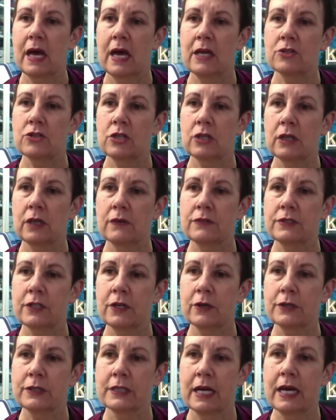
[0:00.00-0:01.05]
And she loves
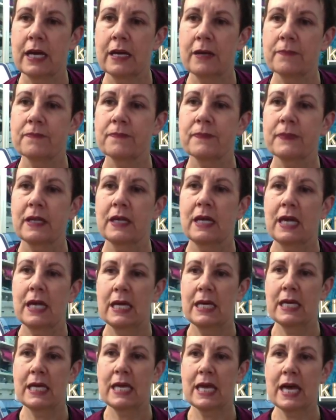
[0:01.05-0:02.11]
those, eh?
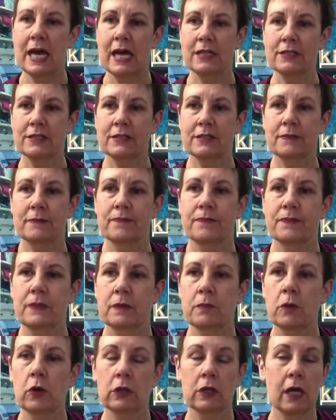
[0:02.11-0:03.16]
Yes
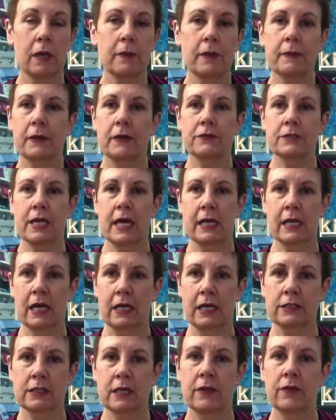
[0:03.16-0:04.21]
a lot of people have scan
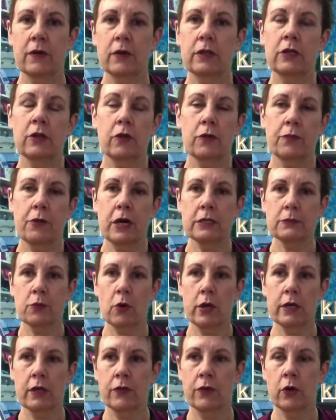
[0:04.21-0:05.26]
cuts, and the you know the price
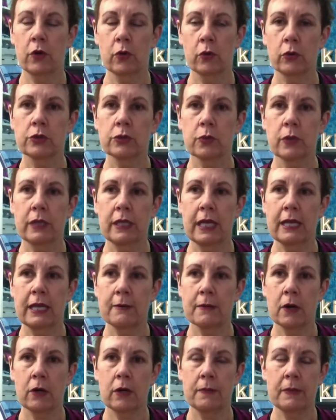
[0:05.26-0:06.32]
point on those when they
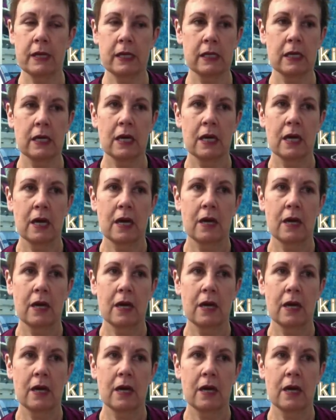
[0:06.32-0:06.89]
came out. I mean,